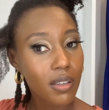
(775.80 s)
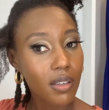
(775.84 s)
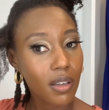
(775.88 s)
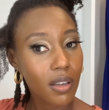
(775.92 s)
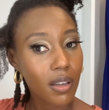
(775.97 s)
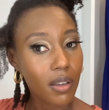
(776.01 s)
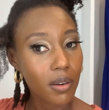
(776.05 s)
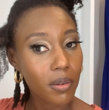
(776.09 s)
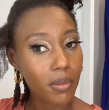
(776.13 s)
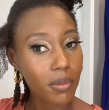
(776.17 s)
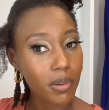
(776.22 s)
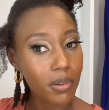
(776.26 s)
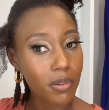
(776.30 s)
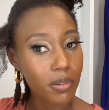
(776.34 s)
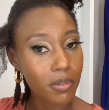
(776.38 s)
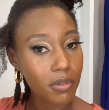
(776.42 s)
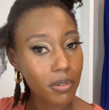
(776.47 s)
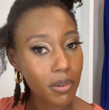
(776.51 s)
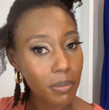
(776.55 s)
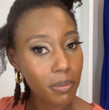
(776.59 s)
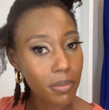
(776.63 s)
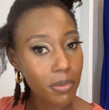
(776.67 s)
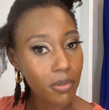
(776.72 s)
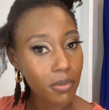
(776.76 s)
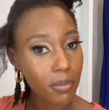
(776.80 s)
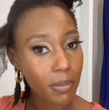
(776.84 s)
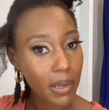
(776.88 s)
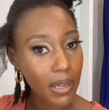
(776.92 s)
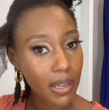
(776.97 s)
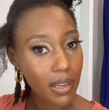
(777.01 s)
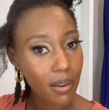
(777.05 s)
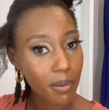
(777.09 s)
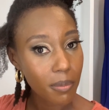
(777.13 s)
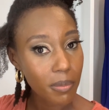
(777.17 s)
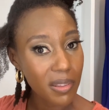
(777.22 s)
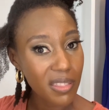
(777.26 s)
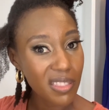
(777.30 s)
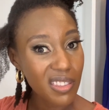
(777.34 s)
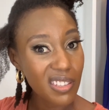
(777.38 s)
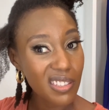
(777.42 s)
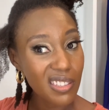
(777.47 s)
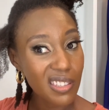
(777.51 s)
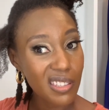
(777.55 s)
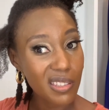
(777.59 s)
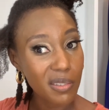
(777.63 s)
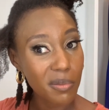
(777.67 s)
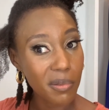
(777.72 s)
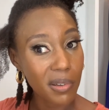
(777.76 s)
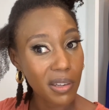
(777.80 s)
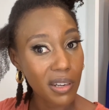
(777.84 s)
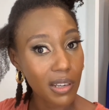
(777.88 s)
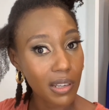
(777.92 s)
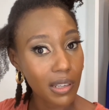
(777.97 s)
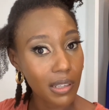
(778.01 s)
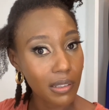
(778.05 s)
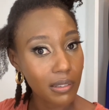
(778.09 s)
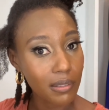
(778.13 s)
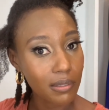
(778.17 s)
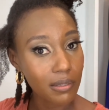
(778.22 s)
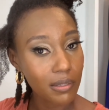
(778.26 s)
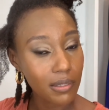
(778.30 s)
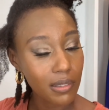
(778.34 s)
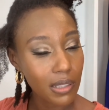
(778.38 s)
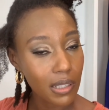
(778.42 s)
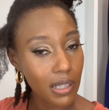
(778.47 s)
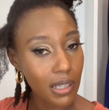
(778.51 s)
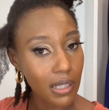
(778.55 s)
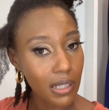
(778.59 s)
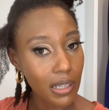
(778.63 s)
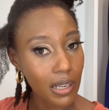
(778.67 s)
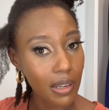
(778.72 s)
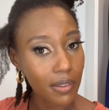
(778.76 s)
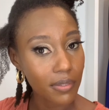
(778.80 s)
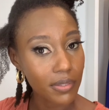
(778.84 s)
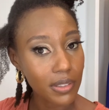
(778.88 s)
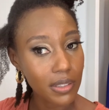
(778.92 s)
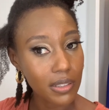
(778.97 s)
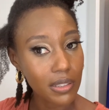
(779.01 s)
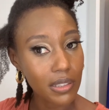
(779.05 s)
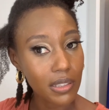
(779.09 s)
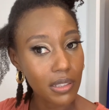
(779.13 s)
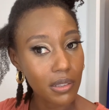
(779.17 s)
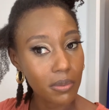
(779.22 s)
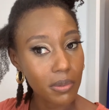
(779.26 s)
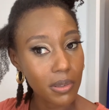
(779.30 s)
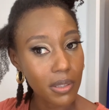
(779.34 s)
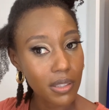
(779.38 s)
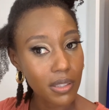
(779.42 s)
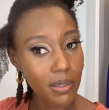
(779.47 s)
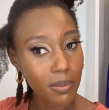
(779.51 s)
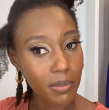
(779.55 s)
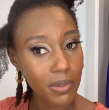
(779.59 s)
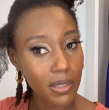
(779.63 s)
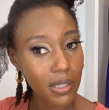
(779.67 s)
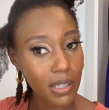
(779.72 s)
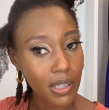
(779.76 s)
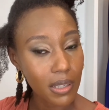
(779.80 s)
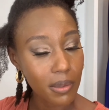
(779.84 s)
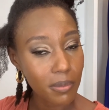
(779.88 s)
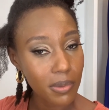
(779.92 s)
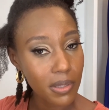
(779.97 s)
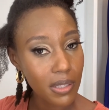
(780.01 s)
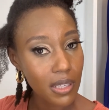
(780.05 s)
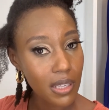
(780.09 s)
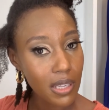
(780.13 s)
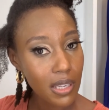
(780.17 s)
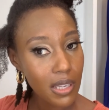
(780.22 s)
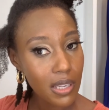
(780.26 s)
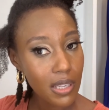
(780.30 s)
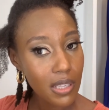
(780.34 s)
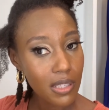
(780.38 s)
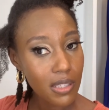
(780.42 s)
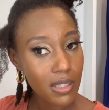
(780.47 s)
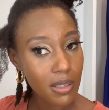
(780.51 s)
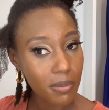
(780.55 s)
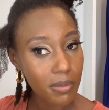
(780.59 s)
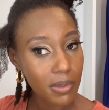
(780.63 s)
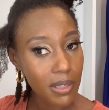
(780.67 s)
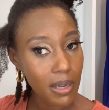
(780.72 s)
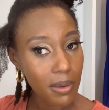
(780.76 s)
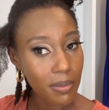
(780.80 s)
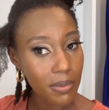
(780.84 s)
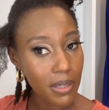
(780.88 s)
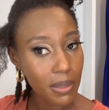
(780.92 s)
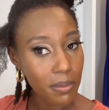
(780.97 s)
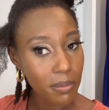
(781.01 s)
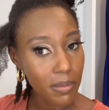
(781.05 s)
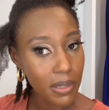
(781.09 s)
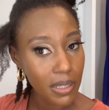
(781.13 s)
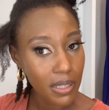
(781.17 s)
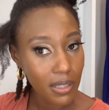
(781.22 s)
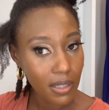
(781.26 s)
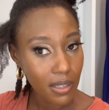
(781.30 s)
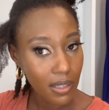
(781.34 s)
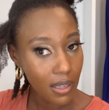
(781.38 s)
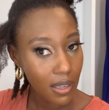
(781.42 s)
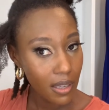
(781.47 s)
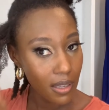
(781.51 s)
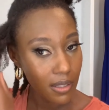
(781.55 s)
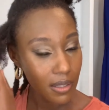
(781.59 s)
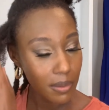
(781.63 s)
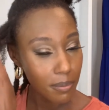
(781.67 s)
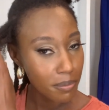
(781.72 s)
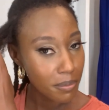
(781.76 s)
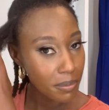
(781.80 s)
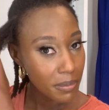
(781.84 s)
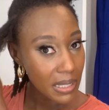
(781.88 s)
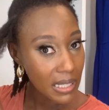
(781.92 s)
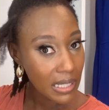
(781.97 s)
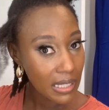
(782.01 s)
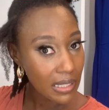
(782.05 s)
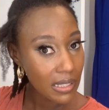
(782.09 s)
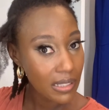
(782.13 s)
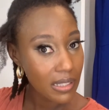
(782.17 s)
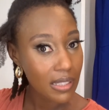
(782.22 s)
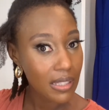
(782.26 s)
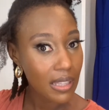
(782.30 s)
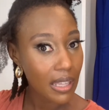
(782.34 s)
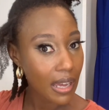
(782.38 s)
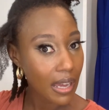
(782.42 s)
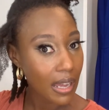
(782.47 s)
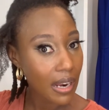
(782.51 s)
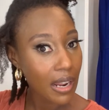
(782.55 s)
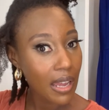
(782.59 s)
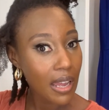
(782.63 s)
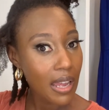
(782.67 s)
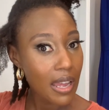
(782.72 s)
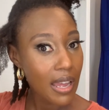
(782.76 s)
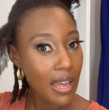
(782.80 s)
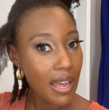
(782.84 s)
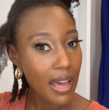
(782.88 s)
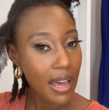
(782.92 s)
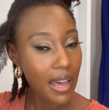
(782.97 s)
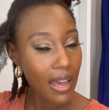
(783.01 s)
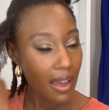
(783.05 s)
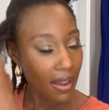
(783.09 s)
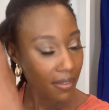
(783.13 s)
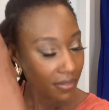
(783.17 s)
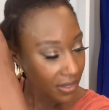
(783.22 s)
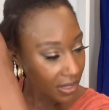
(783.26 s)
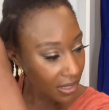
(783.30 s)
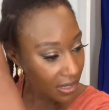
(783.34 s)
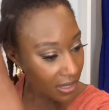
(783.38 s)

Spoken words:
I don't want to rip through my hair, but this is what I kind of have to deal with sometimes. Sometimes it means that I have to